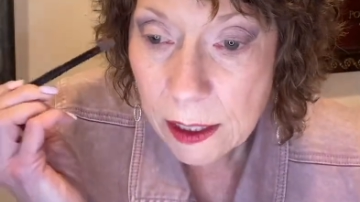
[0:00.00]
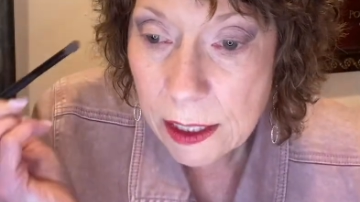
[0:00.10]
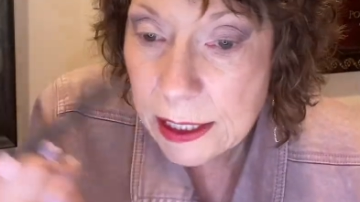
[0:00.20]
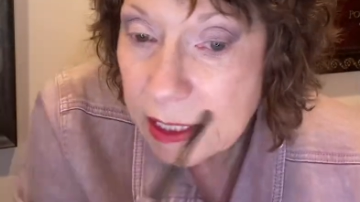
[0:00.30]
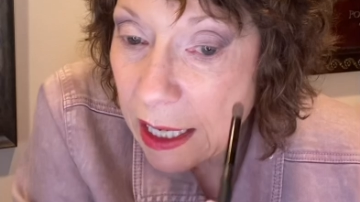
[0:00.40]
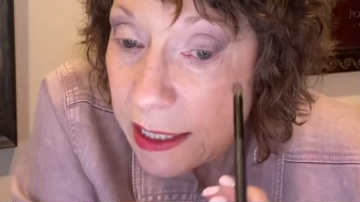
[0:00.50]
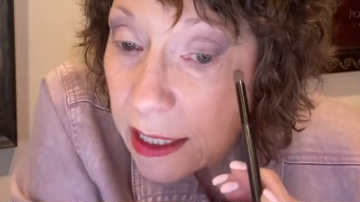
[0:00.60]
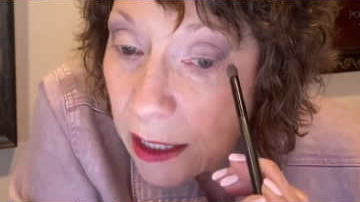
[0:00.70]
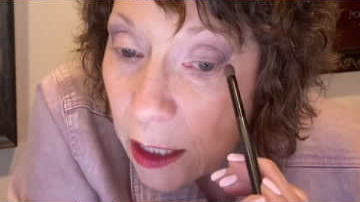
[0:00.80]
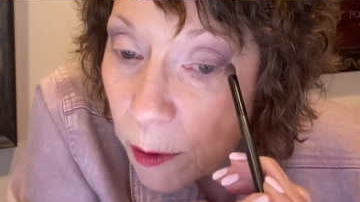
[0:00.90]
this side's
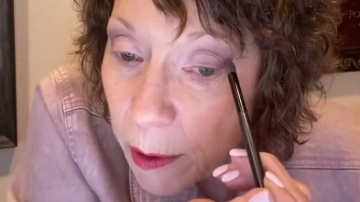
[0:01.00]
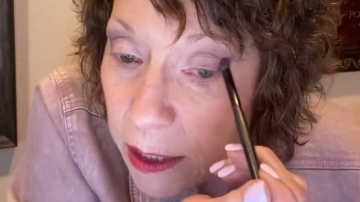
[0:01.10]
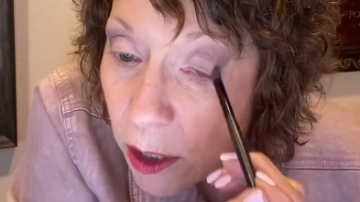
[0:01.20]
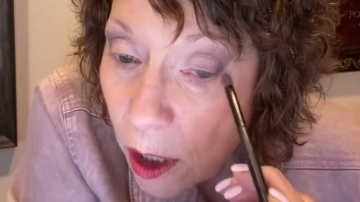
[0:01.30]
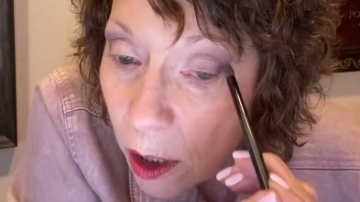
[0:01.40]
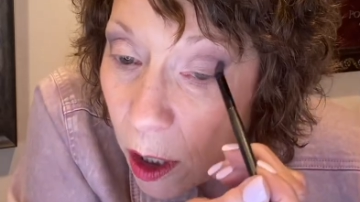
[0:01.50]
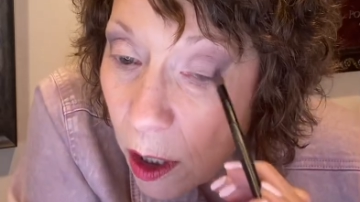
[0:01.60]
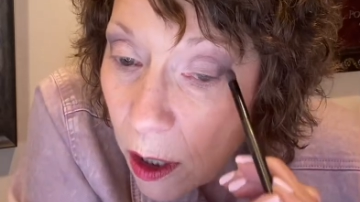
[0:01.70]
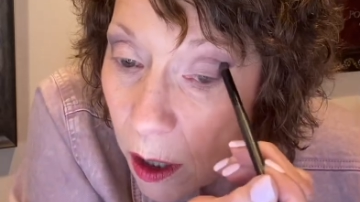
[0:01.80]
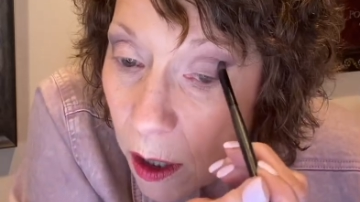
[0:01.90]
a little bit darker.